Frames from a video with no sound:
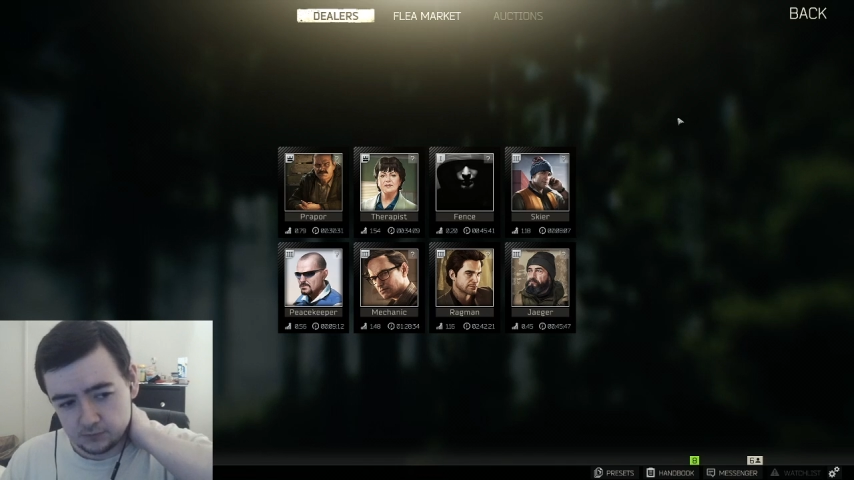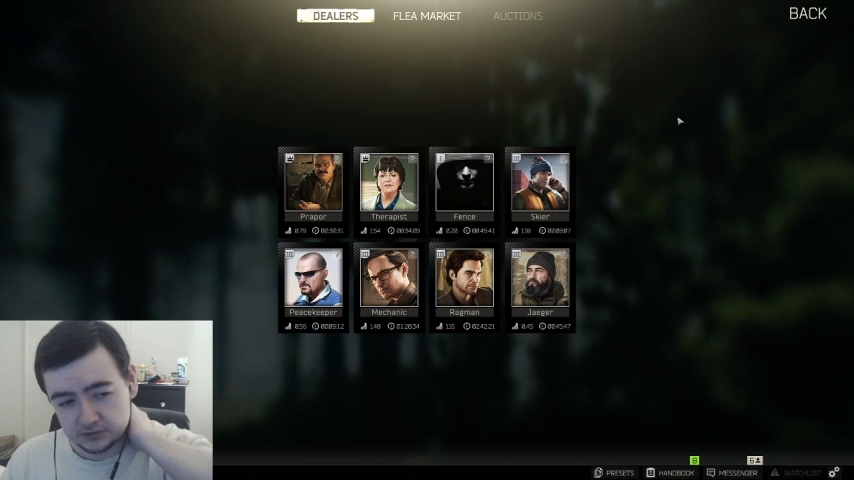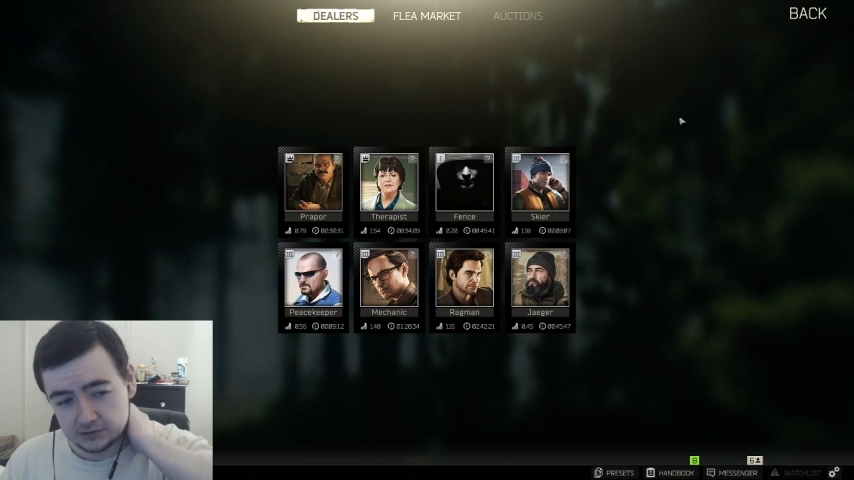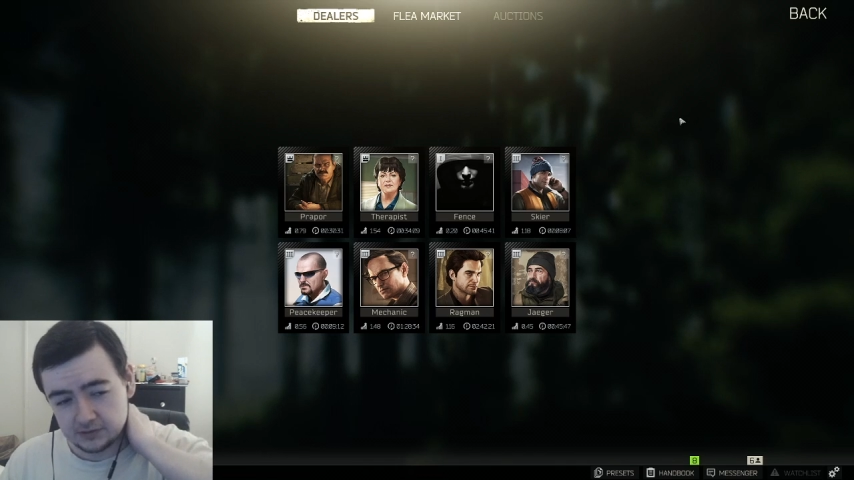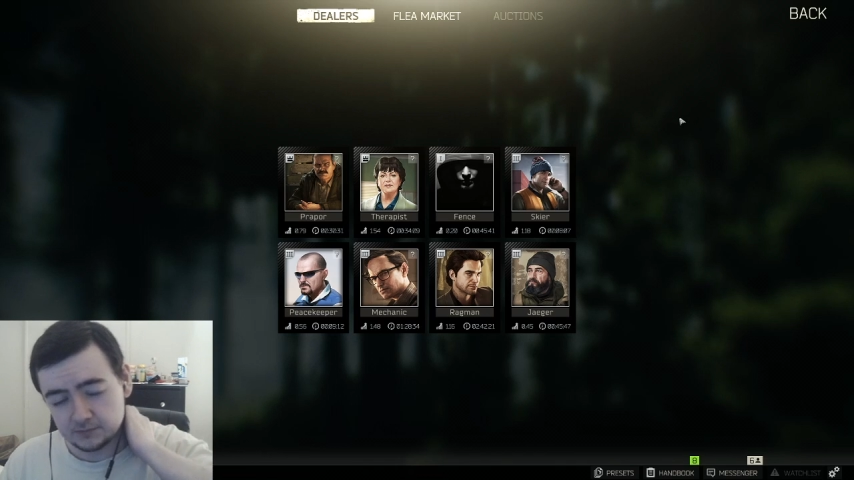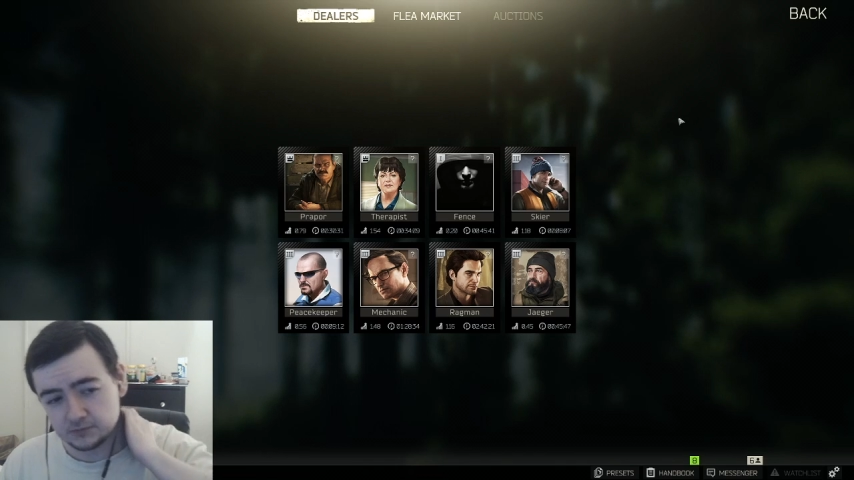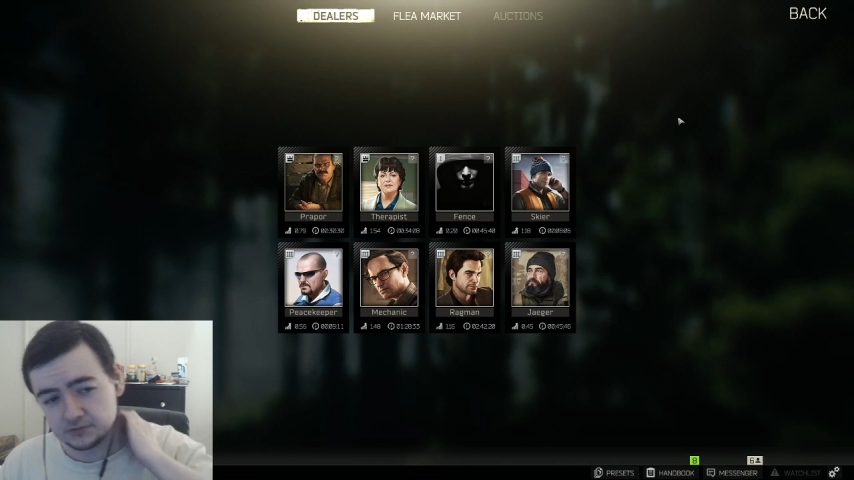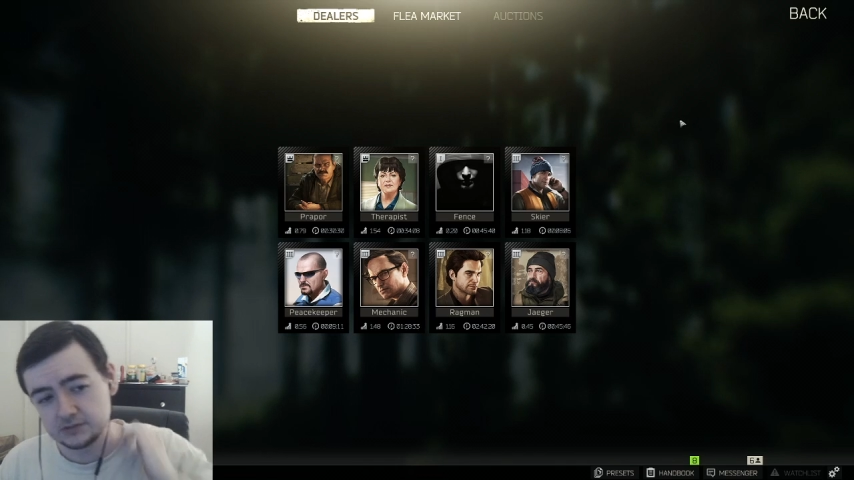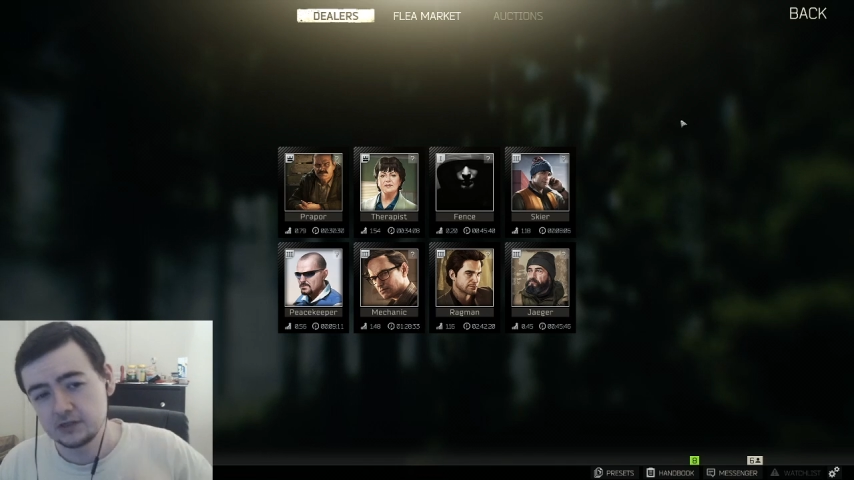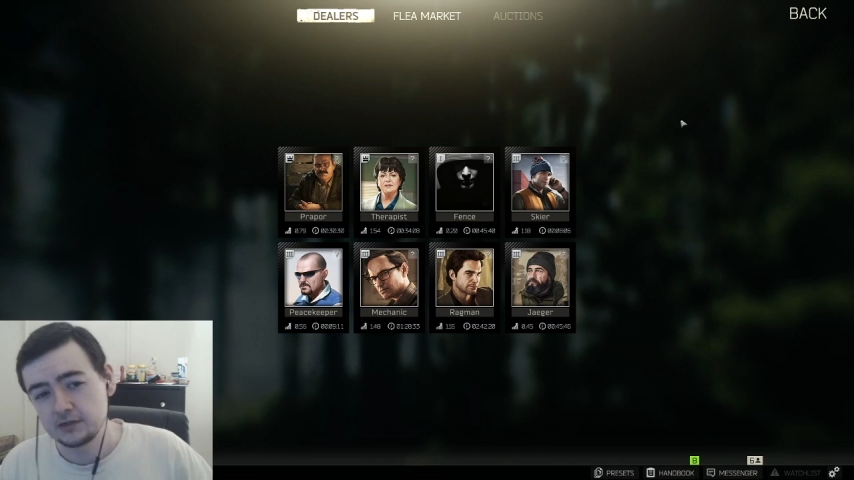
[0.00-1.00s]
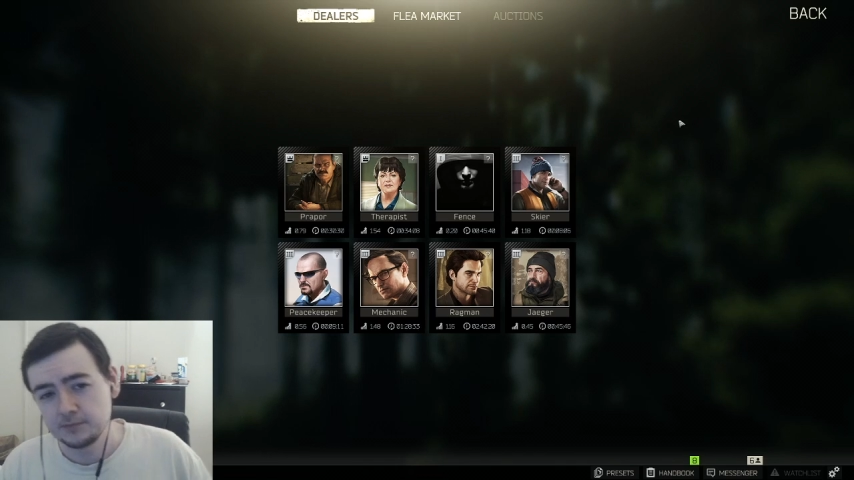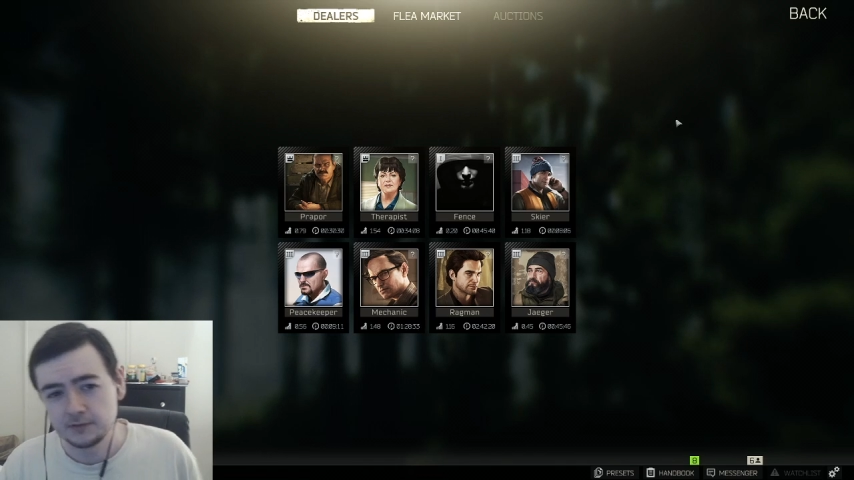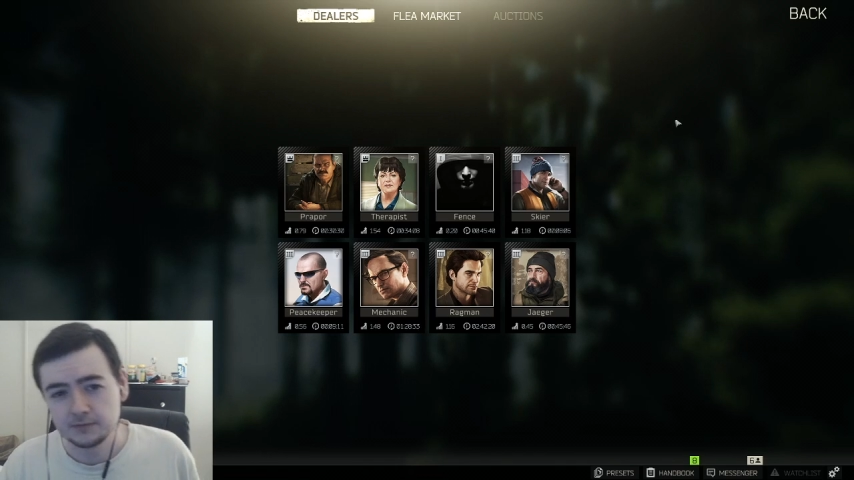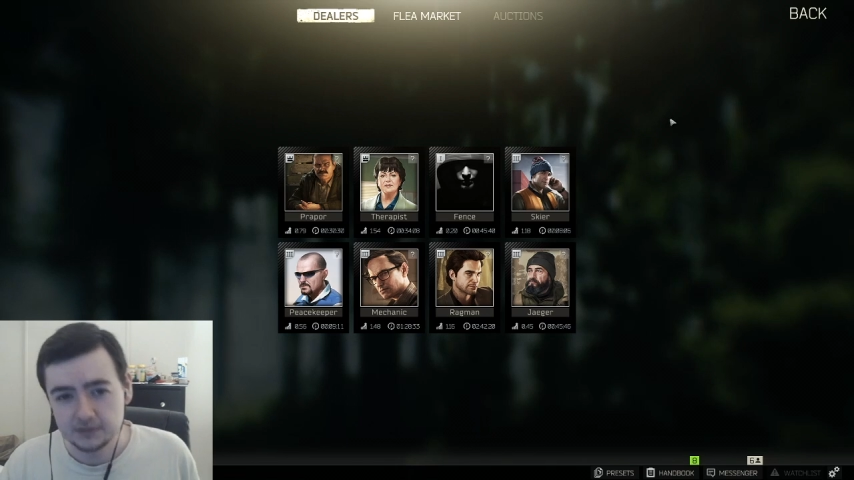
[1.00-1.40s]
which I'm going to talk about